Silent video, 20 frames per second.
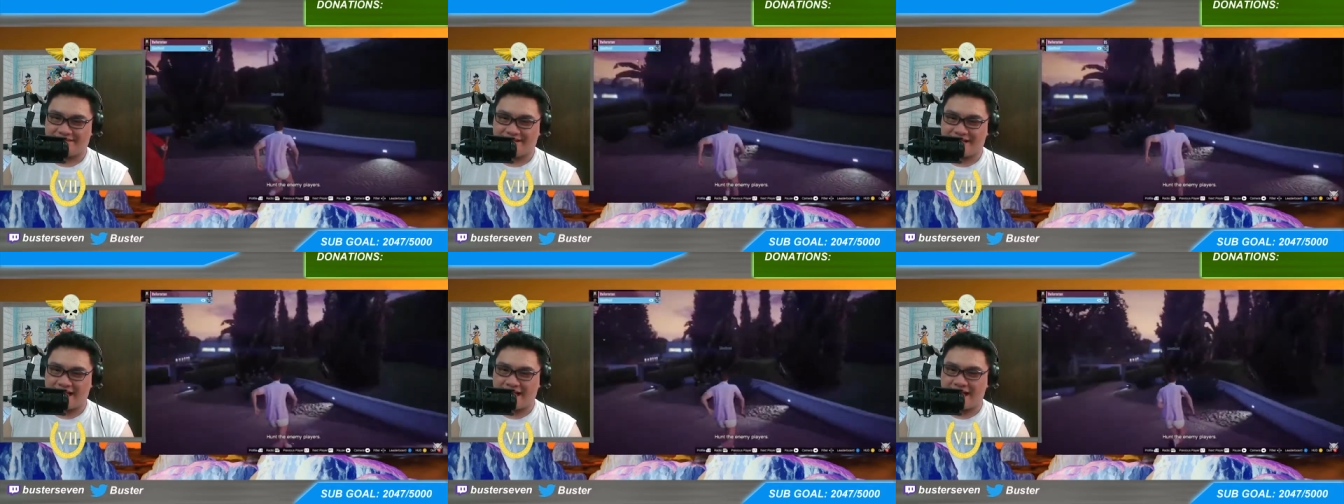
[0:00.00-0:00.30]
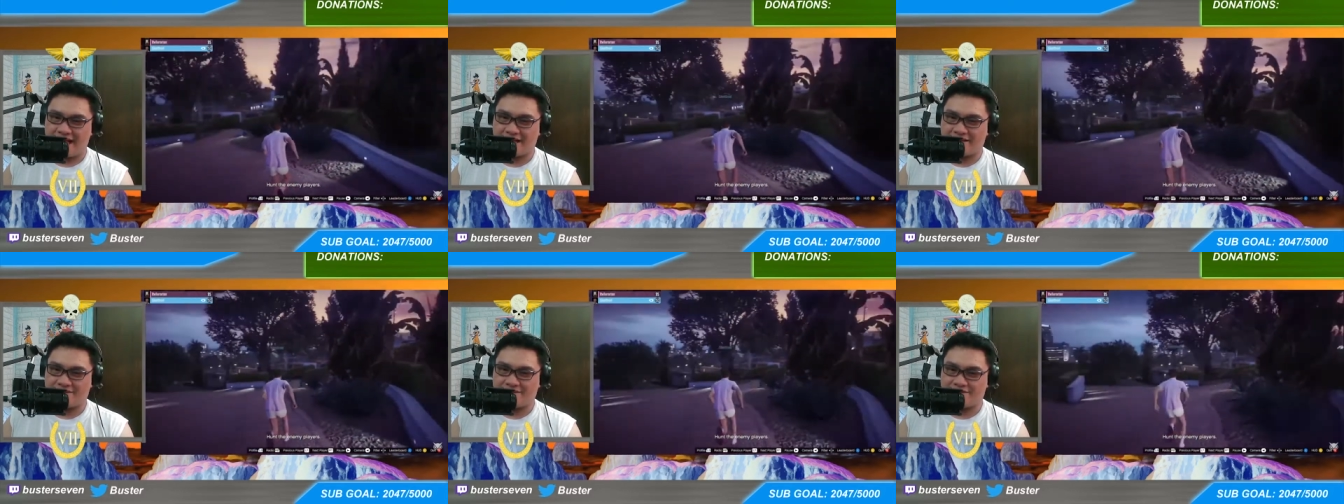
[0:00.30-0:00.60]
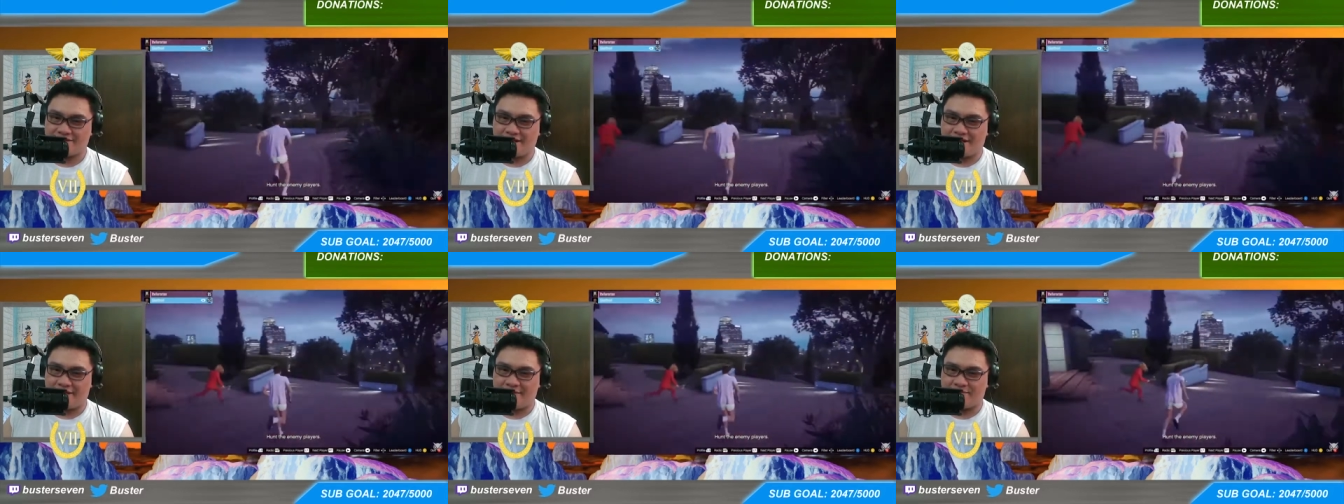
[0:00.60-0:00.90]
ah,
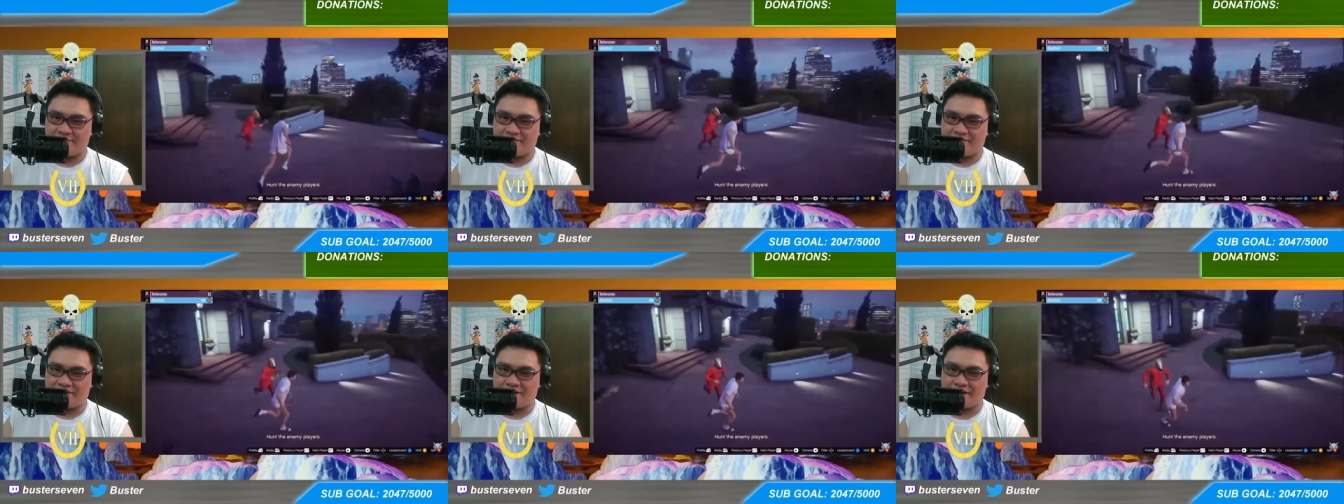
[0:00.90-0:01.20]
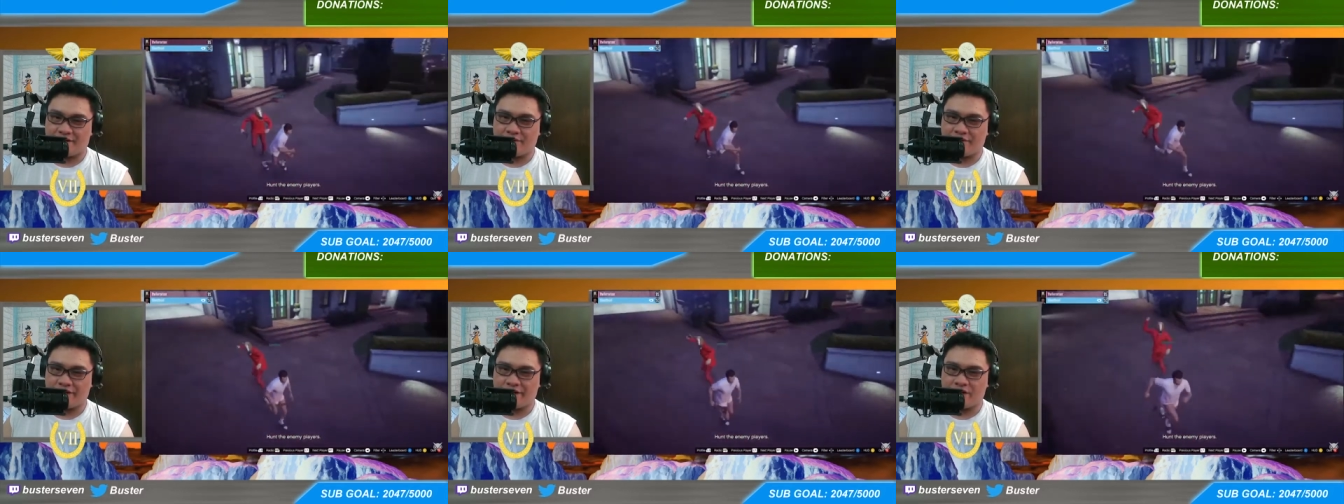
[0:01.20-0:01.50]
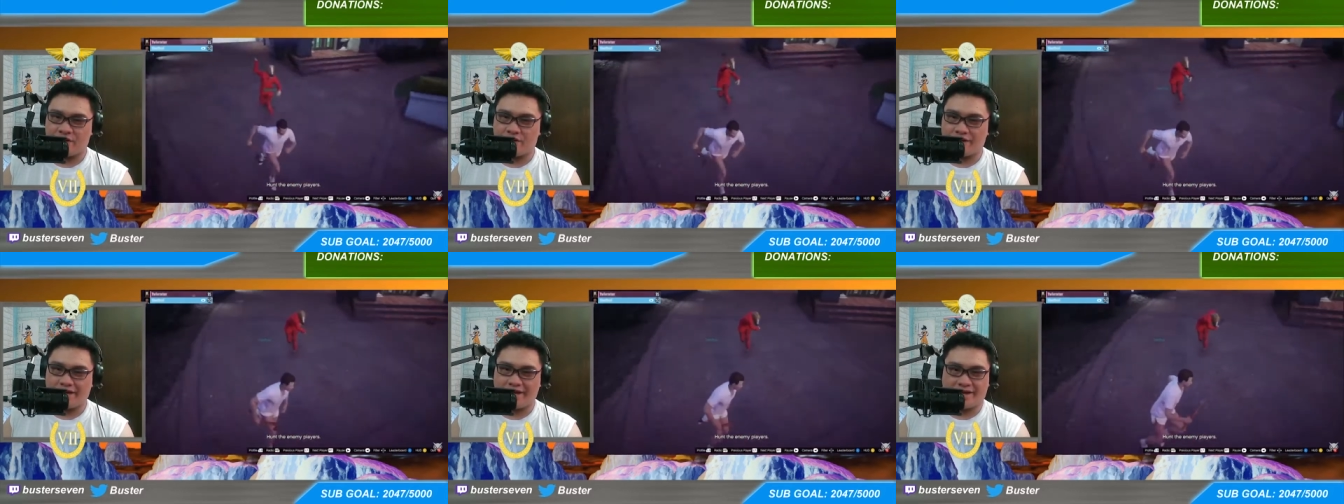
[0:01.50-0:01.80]
shit. Here we
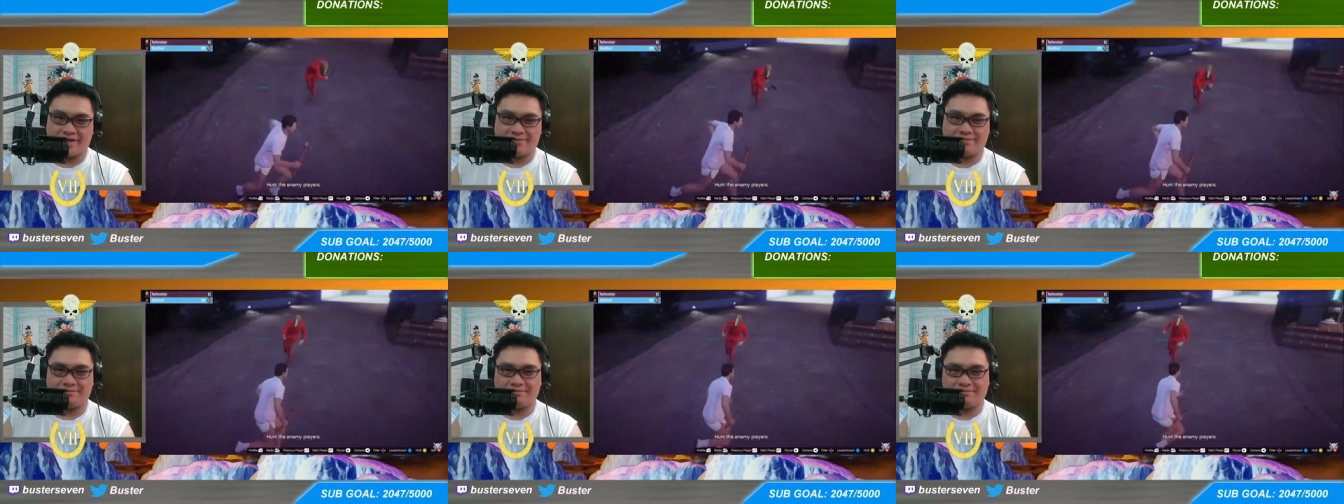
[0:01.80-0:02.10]
go again.